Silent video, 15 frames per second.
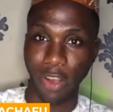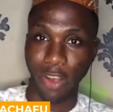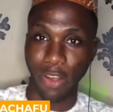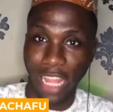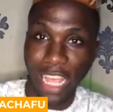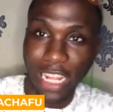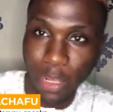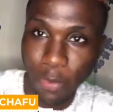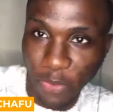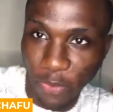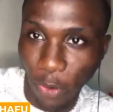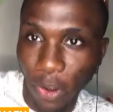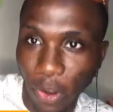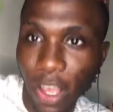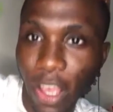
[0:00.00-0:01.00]
unlikely
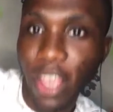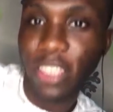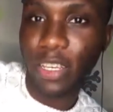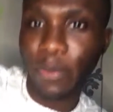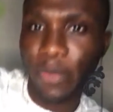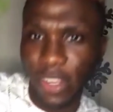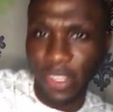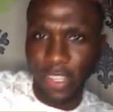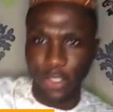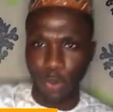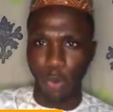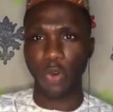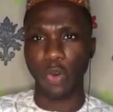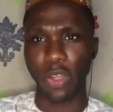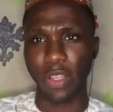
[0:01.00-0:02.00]
before, Chimerize is the
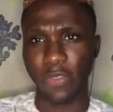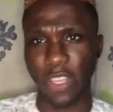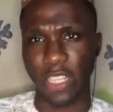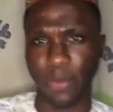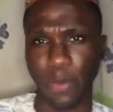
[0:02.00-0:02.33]
one going first.